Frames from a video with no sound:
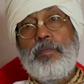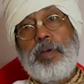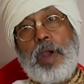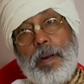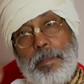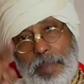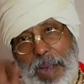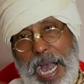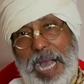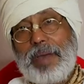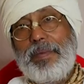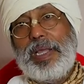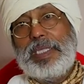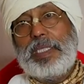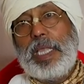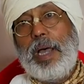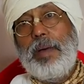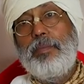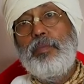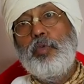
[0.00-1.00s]
From
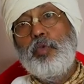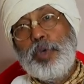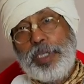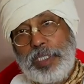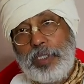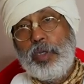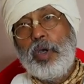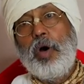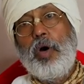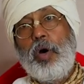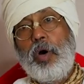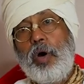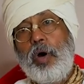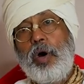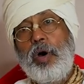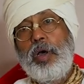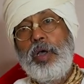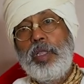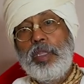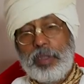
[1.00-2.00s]
Bhagavatam, we
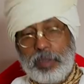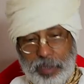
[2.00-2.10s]
know